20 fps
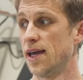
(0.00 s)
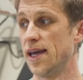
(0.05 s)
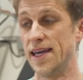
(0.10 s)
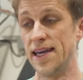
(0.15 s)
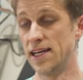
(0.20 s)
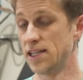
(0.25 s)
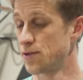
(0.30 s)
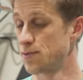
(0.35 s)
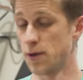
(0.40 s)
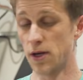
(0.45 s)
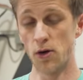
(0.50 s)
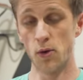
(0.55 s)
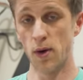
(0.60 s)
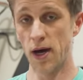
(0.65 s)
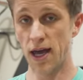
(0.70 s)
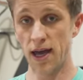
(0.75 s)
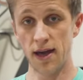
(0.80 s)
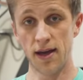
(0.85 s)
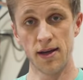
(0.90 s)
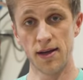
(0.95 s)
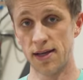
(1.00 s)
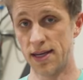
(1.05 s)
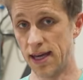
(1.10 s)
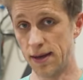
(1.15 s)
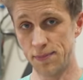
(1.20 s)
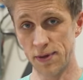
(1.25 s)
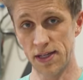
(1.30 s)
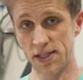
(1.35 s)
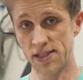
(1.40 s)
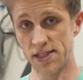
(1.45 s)
he's been away,
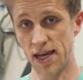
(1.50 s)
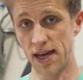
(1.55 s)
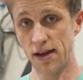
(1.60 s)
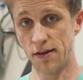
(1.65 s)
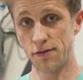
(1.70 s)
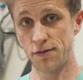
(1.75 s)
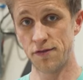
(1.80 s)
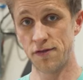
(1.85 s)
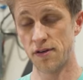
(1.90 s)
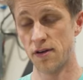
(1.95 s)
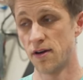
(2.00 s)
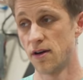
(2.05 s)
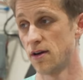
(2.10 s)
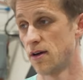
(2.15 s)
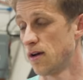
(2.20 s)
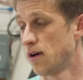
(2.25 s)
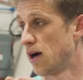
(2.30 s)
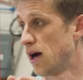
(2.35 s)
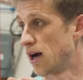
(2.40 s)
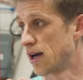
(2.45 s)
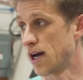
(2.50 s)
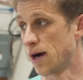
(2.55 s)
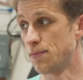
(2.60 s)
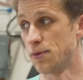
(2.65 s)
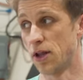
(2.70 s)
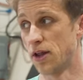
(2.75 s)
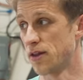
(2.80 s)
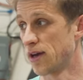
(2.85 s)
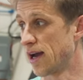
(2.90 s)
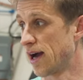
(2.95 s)
keeping safe. A
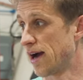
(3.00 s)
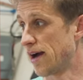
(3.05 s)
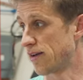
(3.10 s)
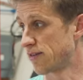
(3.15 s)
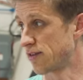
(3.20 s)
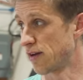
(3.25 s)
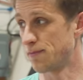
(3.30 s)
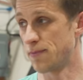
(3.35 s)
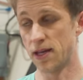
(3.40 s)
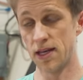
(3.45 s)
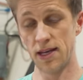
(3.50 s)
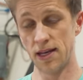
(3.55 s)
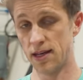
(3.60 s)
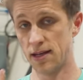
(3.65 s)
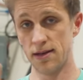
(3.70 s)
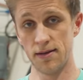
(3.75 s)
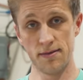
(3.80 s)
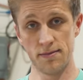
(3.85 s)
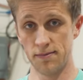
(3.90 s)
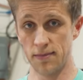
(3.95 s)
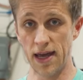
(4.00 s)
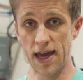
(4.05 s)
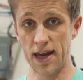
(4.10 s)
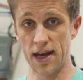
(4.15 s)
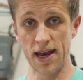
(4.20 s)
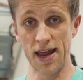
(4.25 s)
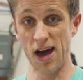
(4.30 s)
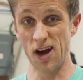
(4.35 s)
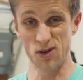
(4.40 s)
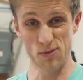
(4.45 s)
couple other guys have been in
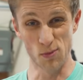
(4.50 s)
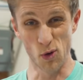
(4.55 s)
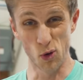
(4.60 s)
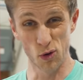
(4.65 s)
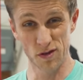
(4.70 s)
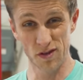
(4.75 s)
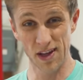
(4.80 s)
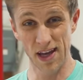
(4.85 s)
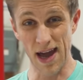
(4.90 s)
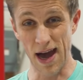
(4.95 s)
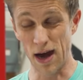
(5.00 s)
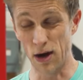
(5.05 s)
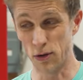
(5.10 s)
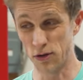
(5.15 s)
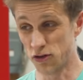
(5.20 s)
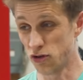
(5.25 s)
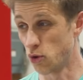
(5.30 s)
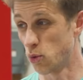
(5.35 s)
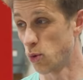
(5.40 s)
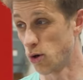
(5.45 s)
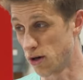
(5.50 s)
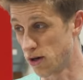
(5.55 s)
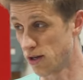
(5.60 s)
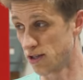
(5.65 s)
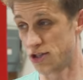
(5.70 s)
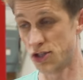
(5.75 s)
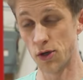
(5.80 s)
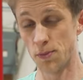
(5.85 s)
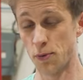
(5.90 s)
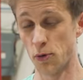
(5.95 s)
and out, mostly out. So we're
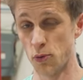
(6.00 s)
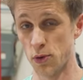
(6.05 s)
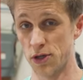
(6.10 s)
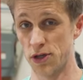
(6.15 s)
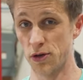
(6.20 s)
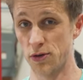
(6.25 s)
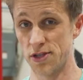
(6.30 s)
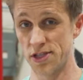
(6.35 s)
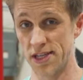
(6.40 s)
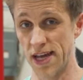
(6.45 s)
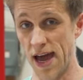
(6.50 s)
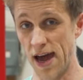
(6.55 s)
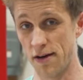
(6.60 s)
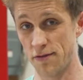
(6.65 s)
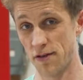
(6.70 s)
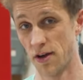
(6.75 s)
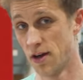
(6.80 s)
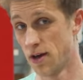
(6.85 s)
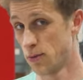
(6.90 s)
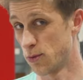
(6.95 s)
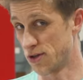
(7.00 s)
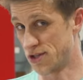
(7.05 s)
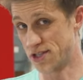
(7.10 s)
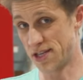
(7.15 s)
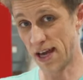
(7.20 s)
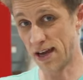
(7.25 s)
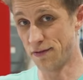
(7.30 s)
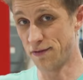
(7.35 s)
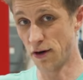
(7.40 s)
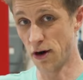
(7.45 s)
super reduced staff. We're
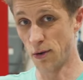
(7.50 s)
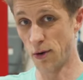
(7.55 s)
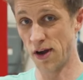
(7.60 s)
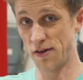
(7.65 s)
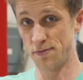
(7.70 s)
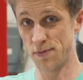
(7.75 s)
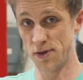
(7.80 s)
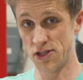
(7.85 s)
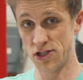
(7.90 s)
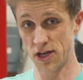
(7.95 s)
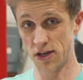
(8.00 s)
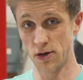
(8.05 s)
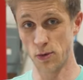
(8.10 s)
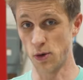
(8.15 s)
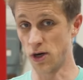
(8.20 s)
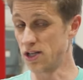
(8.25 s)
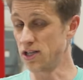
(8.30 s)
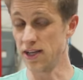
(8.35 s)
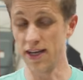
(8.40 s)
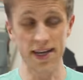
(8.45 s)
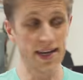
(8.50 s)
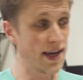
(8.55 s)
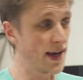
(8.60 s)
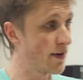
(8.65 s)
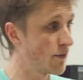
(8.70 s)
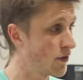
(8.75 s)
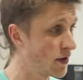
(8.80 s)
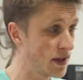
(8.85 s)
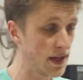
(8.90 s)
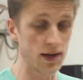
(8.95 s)
staying far away from each other. We're cleaning
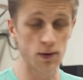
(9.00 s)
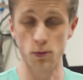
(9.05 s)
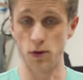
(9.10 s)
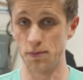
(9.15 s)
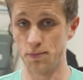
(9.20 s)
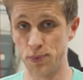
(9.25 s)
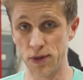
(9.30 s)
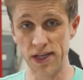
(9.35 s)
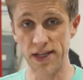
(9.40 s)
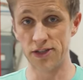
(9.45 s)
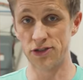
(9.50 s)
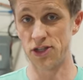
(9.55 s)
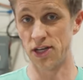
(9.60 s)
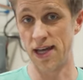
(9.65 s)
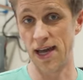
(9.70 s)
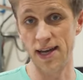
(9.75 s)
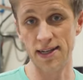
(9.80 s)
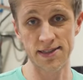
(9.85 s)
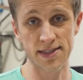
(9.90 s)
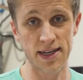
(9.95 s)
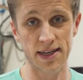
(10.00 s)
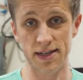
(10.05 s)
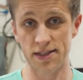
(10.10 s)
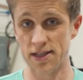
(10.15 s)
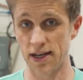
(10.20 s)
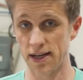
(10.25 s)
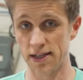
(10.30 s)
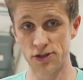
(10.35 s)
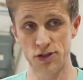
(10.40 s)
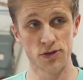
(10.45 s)
everything with bleach and hand
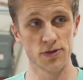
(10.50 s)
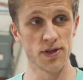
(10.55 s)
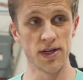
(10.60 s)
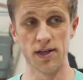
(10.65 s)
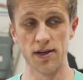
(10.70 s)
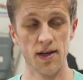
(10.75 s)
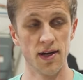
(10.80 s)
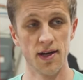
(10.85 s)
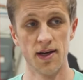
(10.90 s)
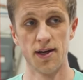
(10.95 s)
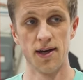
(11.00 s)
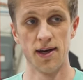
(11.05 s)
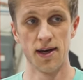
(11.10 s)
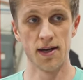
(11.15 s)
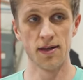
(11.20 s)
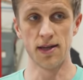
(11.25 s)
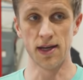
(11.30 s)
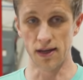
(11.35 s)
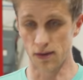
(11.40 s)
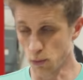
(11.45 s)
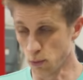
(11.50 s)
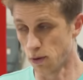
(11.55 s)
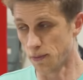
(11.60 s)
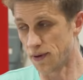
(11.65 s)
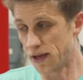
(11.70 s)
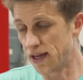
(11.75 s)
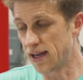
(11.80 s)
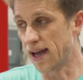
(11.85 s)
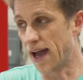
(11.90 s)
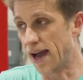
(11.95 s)
sanitizer and uh, like we're
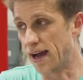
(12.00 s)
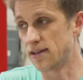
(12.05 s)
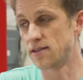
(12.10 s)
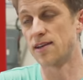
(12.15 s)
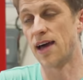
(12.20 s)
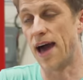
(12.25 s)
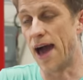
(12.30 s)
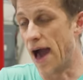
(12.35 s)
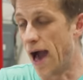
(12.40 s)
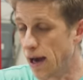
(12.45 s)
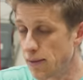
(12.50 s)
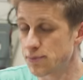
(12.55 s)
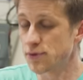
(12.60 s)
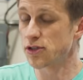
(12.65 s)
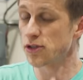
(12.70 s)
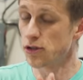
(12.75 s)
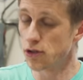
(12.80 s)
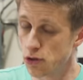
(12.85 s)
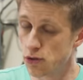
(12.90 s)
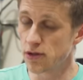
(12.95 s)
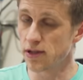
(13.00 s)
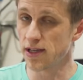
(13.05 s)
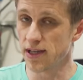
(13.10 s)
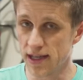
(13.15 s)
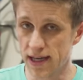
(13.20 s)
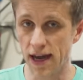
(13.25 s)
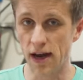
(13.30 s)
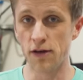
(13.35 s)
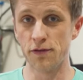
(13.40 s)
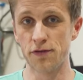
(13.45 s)
being as absolutely
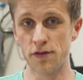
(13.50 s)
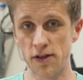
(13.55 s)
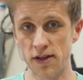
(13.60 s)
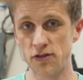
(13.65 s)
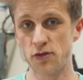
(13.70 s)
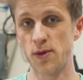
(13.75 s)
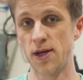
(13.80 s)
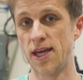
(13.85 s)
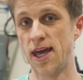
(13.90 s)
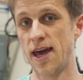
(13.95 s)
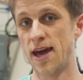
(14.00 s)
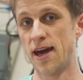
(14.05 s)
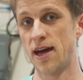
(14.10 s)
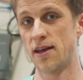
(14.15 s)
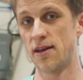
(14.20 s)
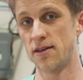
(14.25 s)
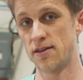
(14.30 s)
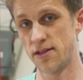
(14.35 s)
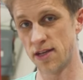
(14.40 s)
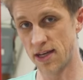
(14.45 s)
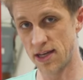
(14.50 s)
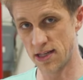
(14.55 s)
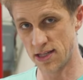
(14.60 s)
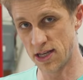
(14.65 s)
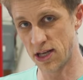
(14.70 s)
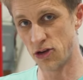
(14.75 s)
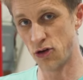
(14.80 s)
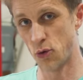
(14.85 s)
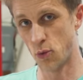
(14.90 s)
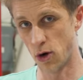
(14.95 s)
careful as we can to
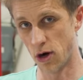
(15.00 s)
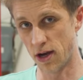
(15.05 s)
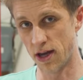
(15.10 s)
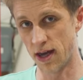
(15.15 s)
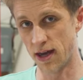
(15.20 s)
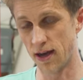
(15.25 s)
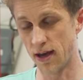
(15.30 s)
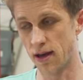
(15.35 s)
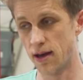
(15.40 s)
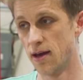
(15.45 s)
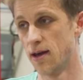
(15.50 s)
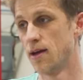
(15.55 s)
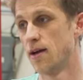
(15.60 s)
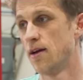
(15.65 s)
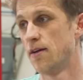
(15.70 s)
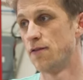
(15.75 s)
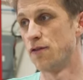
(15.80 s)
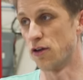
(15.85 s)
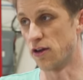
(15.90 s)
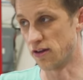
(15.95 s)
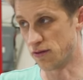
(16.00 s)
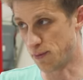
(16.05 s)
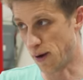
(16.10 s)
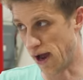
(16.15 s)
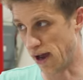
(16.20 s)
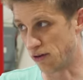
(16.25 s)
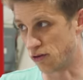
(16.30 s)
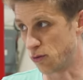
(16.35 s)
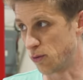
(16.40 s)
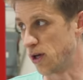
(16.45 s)
continue working for this
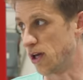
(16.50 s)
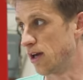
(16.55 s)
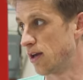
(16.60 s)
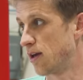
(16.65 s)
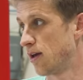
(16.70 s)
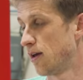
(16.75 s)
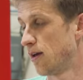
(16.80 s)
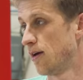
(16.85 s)
past week.